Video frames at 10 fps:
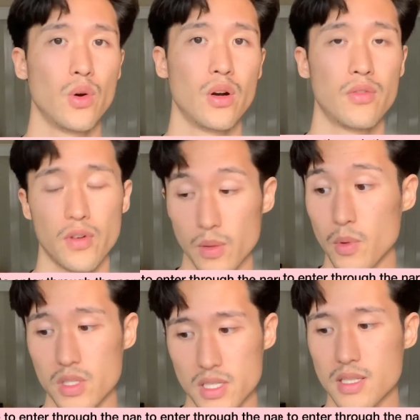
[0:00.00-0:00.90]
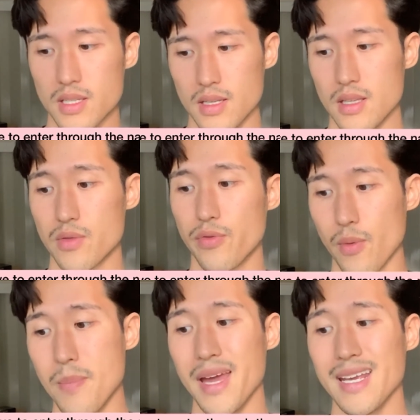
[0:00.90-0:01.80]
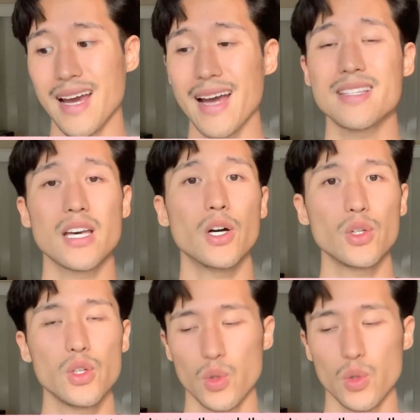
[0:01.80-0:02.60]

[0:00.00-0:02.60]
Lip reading: Furthermore, Jesus says this, for many, I tell you,